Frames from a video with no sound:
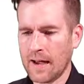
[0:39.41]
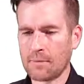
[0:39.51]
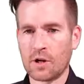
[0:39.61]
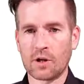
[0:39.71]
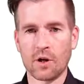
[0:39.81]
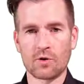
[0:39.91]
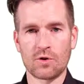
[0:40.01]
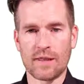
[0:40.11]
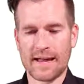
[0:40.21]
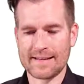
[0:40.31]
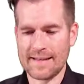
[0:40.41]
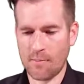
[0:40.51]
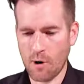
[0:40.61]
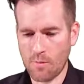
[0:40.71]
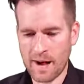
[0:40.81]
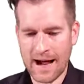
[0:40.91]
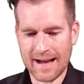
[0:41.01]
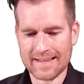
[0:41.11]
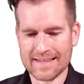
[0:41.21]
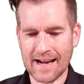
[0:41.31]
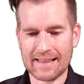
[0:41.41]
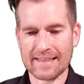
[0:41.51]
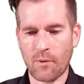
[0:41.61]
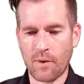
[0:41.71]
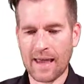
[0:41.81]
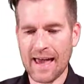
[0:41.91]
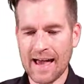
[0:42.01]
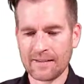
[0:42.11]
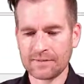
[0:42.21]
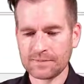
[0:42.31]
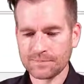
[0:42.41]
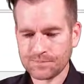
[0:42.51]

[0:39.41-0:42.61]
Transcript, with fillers: I'm going to go to that demo Pi site that we have.